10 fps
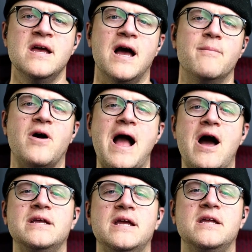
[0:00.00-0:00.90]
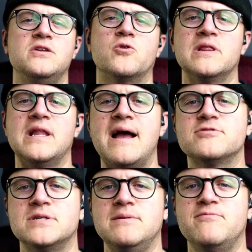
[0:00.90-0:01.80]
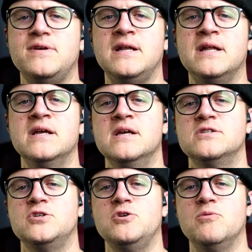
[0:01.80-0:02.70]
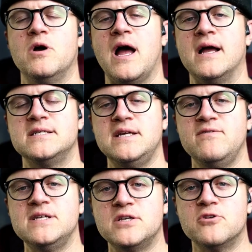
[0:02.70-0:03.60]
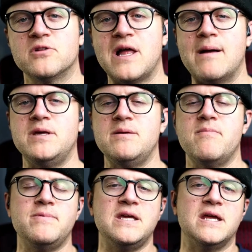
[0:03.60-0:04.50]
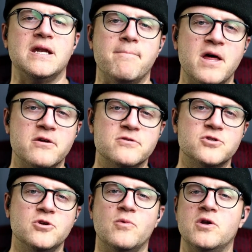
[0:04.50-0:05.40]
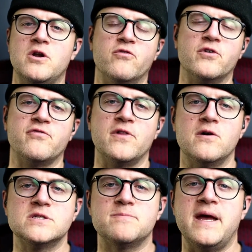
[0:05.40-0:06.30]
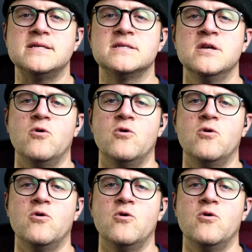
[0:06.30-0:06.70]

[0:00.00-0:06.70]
about how to get your live stream feed to TVs in your lobby, maybe in a mother's room, an overflow space,